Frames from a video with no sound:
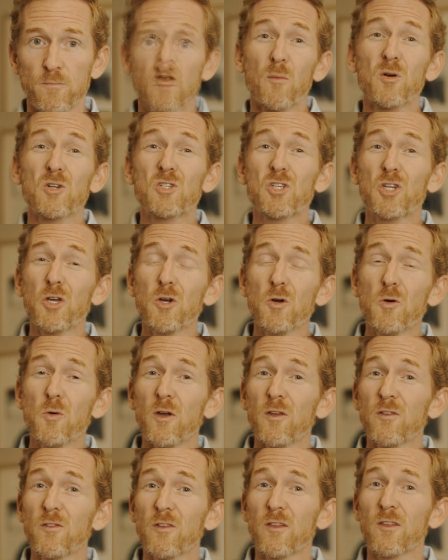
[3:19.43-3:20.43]
Number two
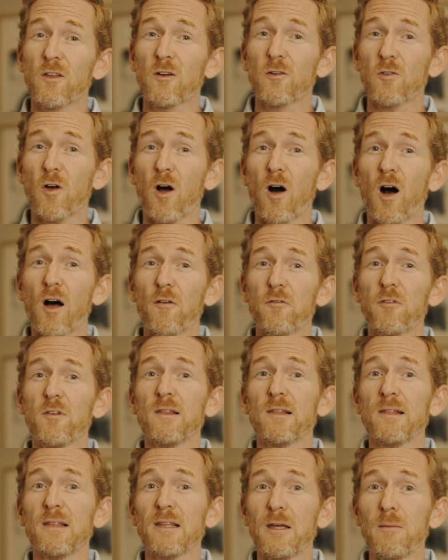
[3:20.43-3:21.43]
is that there's
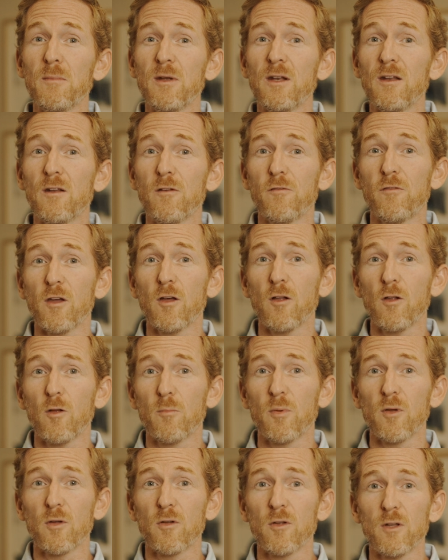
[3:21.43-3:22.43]
often limited
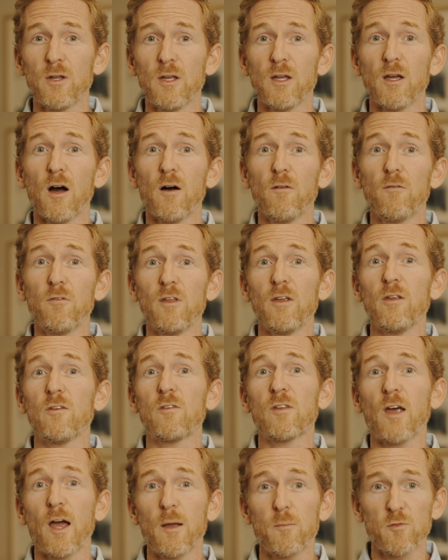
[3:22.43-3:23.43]
availability of
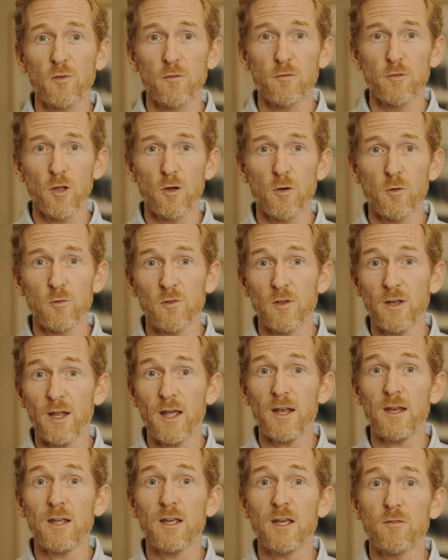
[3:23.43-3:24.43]
these types of loans in
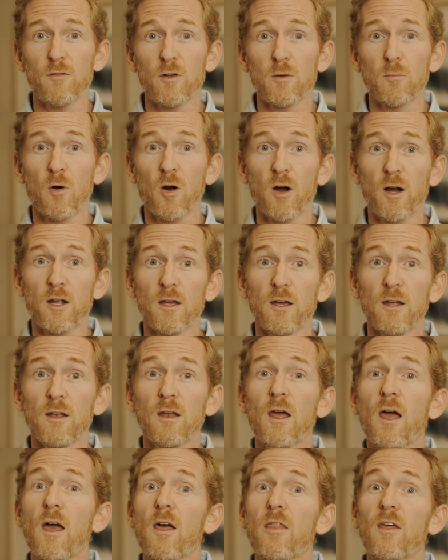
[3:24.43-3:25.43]
any given market.
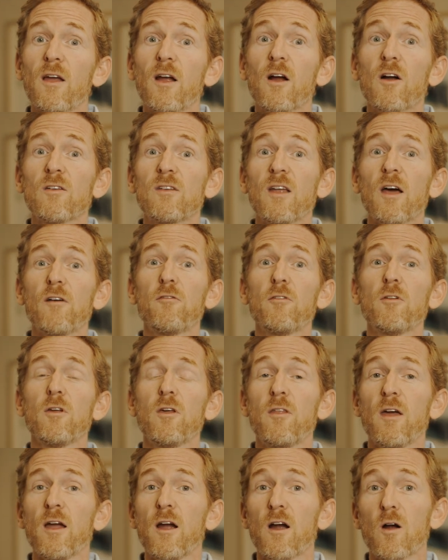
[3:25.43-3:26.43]
They are
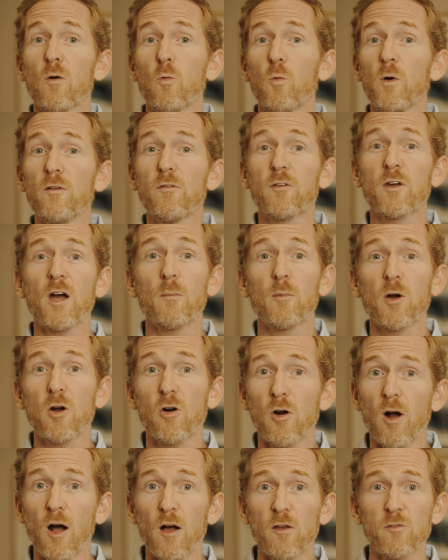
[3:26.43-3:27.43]
definitely there. We've come
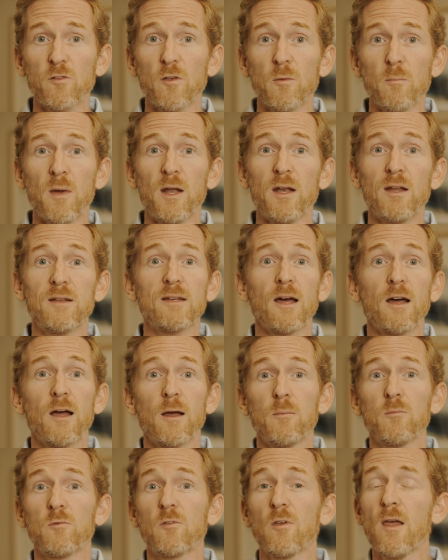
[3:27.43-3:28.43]
across them many
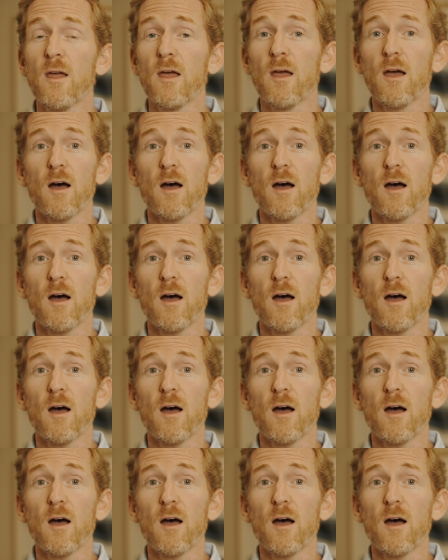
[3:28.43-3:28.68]
times.